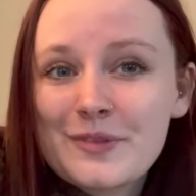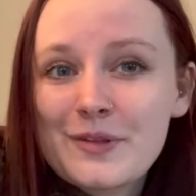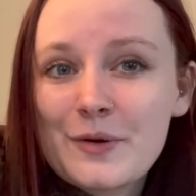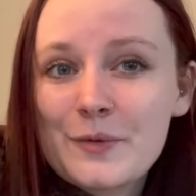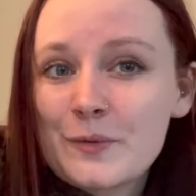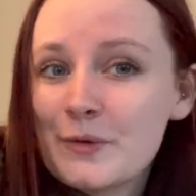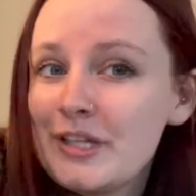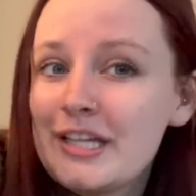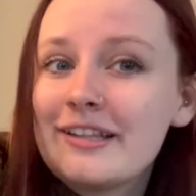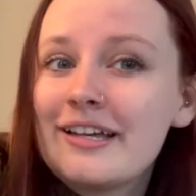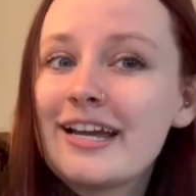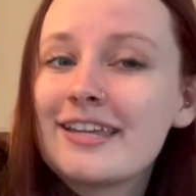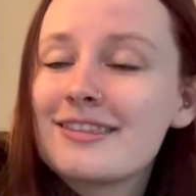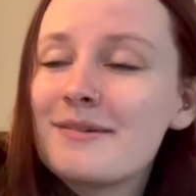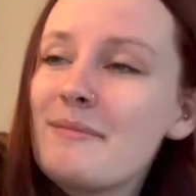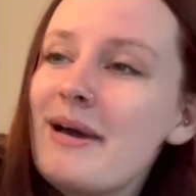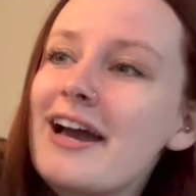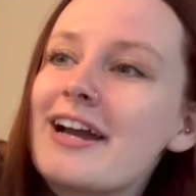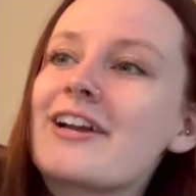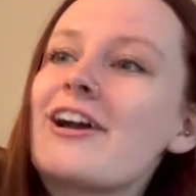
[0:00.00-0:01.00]
really like the
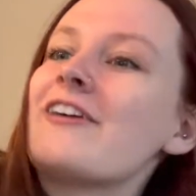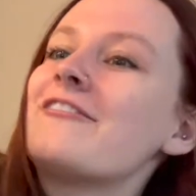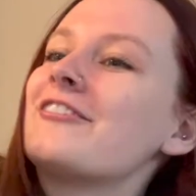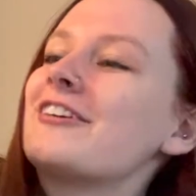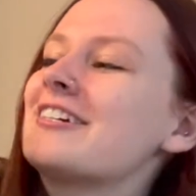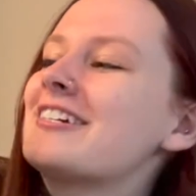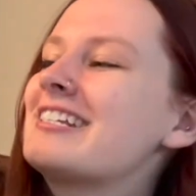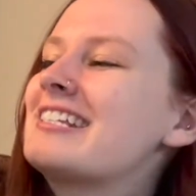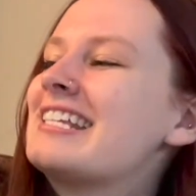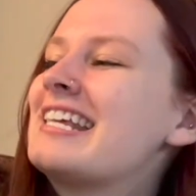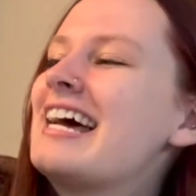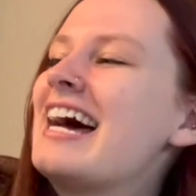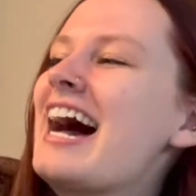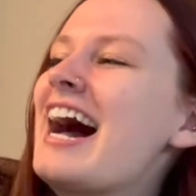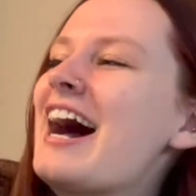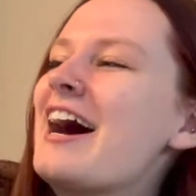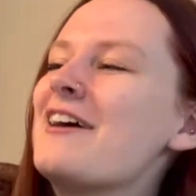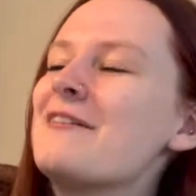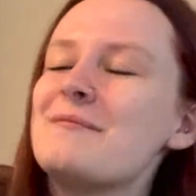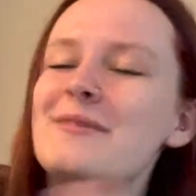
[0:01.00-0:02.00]
matte covers. So
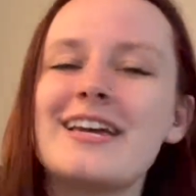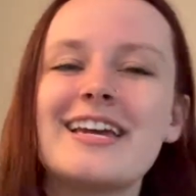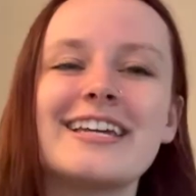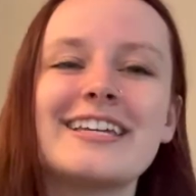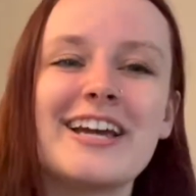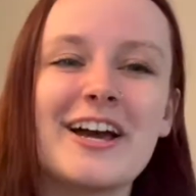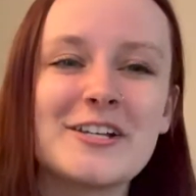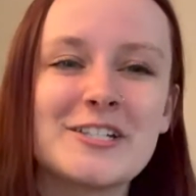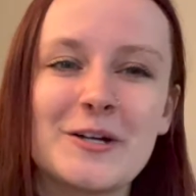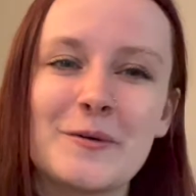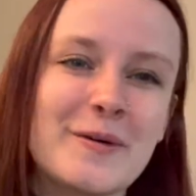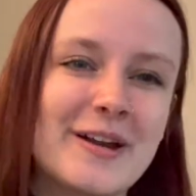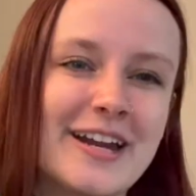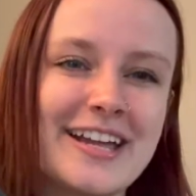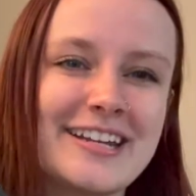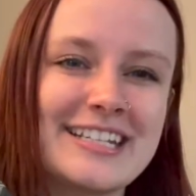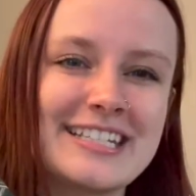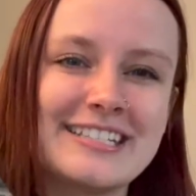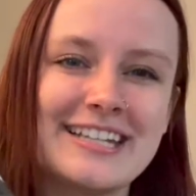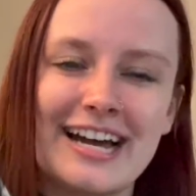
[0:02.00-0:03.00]
I went ahead
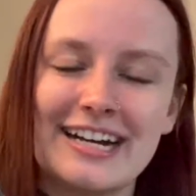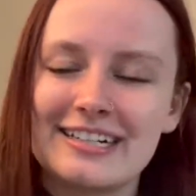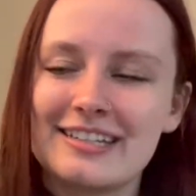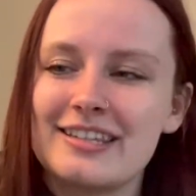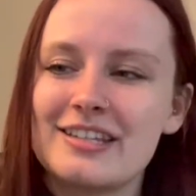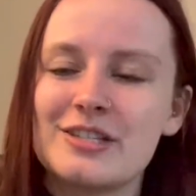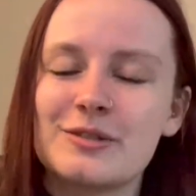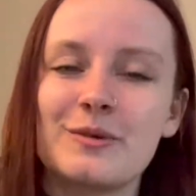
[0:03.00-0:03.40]
and snagged this